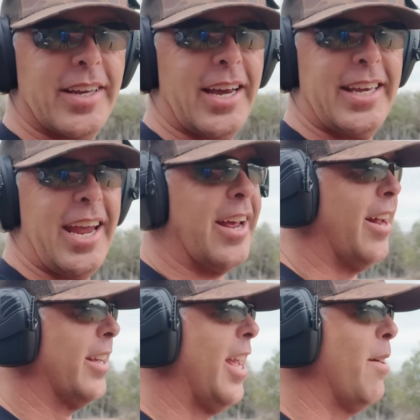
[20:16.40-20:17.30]
I can't
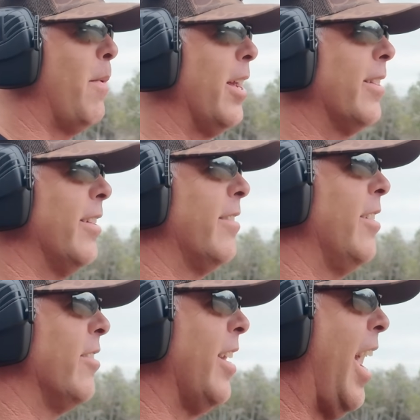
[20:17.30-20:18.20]
make the
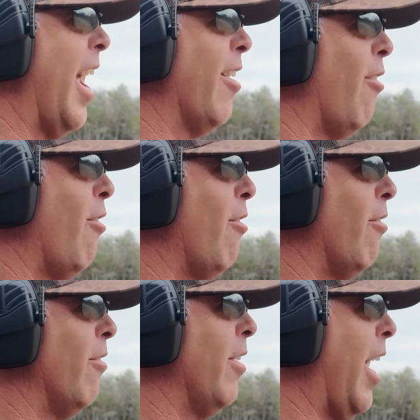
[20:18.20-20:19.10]
decision at
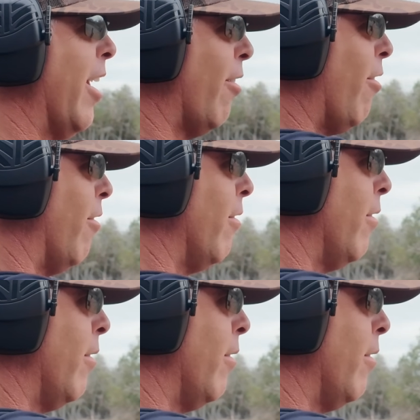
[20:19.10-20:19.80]
all. At all.